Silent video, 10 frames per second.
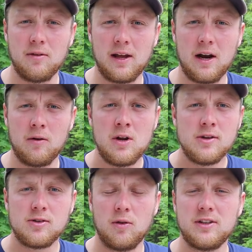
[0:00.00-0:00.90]
you let out.
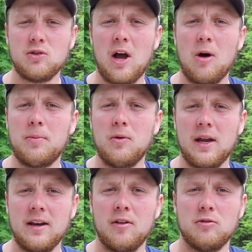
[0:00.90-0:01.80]
So this will help you
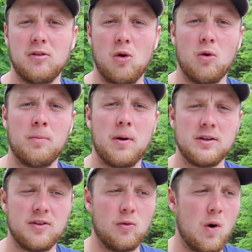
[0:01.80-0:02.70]
get in those lower
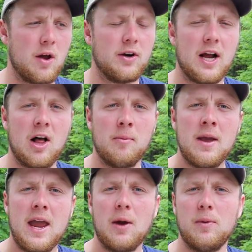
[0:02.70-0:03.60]
parts of the water column.
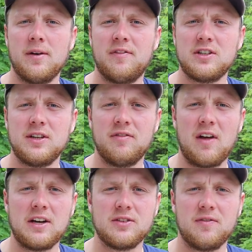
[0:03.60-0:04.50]
And when you're fishing
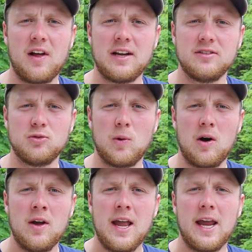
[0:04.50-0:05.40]
flasher flies as
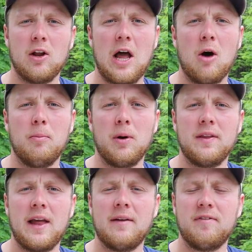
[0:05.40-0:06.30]
well, it'll help
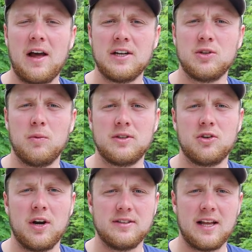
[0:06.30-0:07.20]
bring that flasher, which
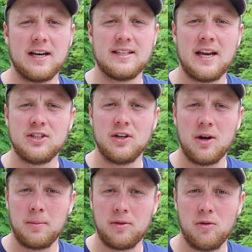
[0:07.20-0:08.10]
creates a lot of tension
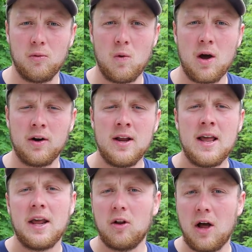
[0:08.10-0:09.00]
coming through the water.
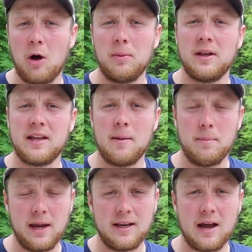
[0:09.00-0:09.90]
It'll help get that
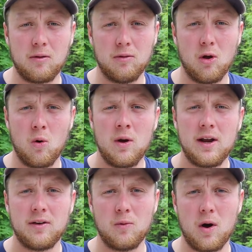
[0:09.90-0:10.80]
bait down low
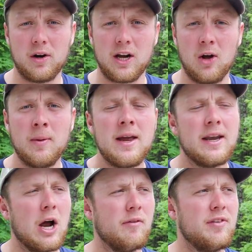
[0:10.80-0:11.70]
in the water column.
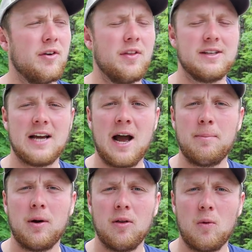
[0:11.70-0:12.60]
Now if they're in the
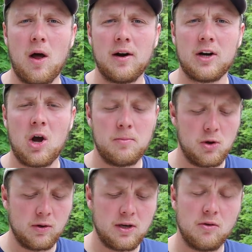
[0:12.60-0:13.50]
top part of the water column,
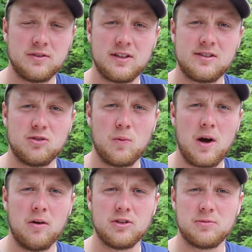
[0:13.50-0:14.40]
you can use this as
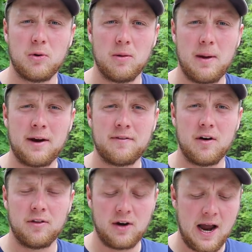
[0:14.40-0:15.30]
well. Just put it back
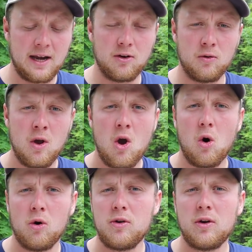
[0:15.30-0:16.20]
farther. I do.
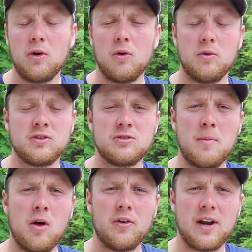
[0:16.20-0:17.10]
Or you can go to a
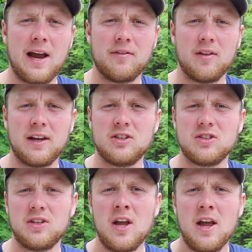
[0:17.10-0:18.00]
smaller diver, like
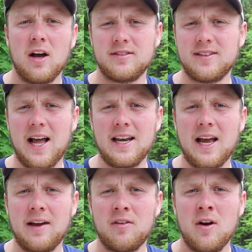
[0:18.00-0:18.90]
just a slide
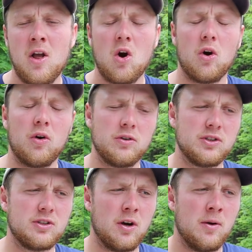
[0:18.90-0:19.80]
diver or
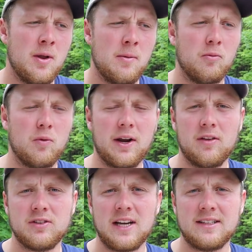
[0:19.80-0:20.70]
just a
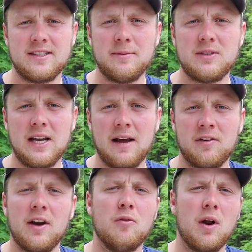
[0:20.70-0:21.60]
regular sized dipsy
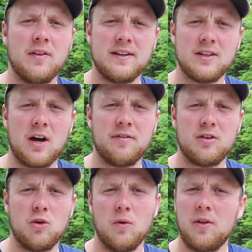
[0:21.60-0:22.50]
diver, and run these off of
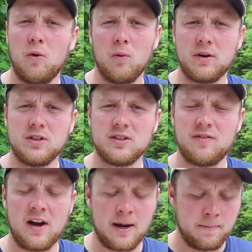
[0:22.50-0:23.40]
two, and they'll work just
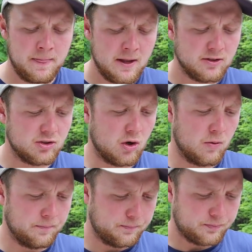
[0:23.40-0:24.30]
fine. So